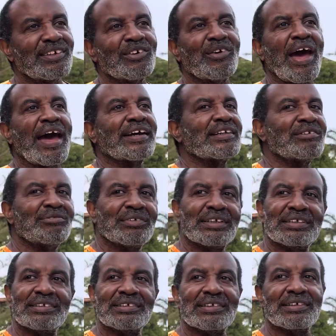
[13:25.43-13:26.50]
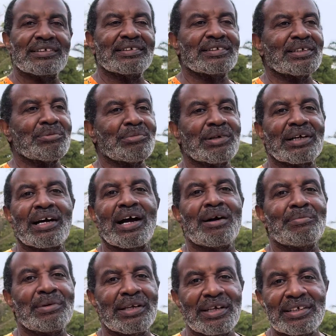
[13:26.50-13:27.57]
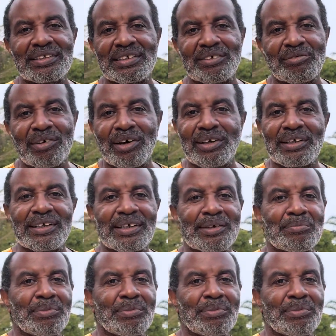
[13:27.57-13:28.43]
activists, and some are a combination of all of the above.